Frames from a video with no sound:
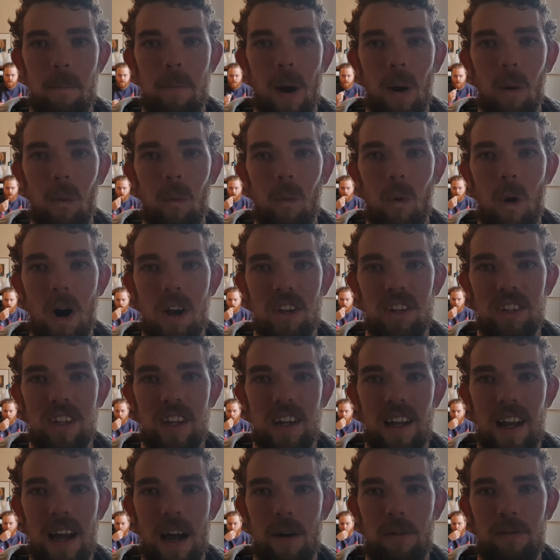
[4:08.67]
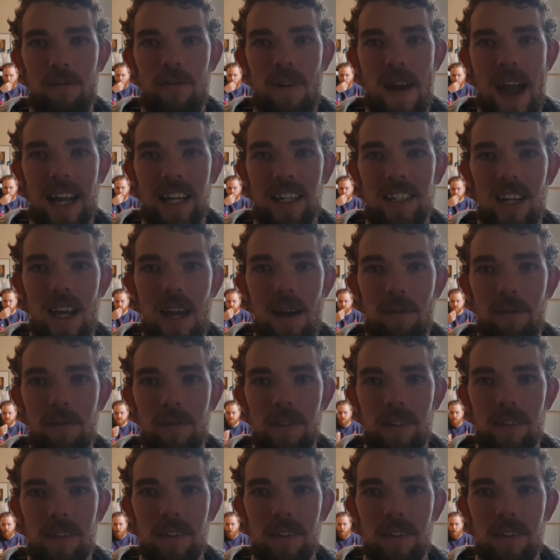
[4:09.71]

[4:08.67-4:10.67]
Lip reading: But was it effective?